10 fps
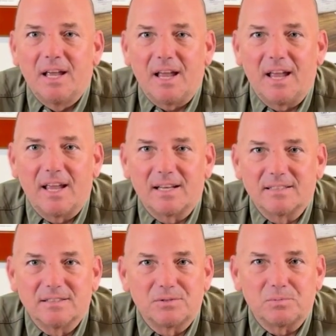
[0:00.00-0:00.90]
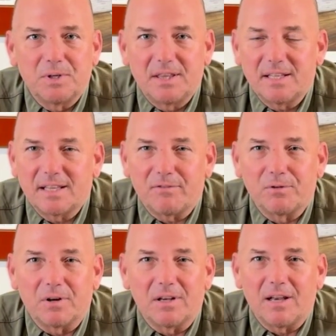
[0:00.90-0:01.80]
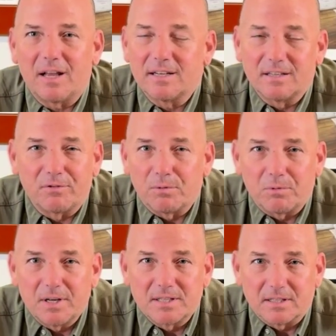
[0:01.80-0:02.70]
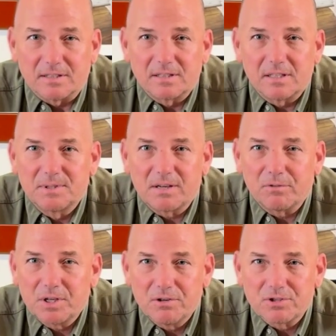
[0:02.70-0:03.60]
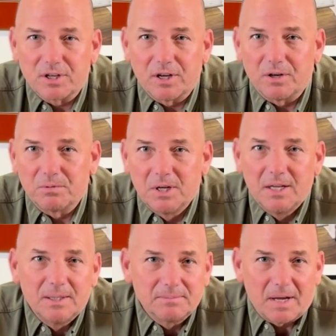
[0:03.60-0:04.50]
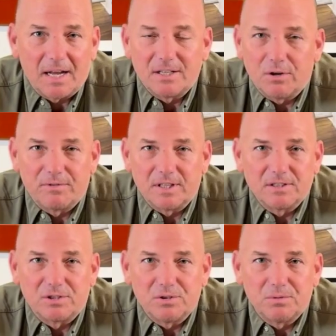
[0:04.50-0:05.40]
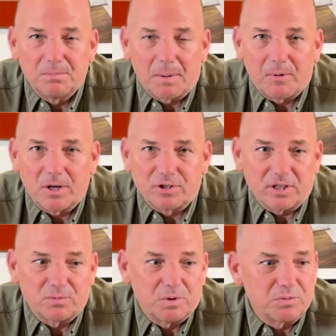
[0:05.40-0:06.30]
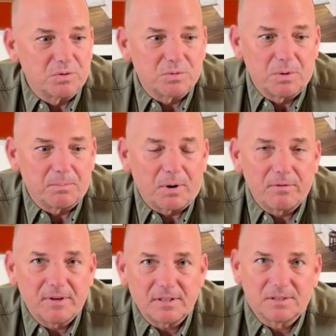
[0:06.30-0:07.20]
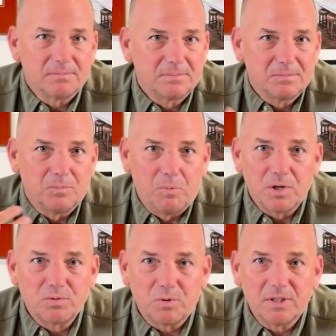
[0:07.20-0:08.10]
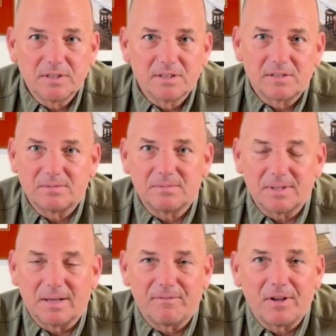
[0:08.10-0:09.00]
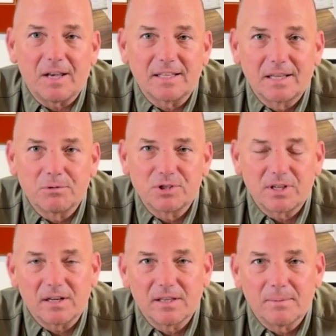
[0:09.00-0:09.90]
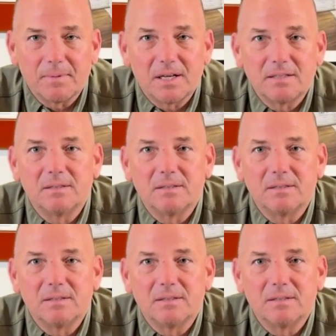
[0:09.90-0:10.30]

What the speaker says: And we think that for a lot of different reasons. Several years ago, I dove into my projects. Which ones went perfect? Which ones felt like they were stuck in the mud?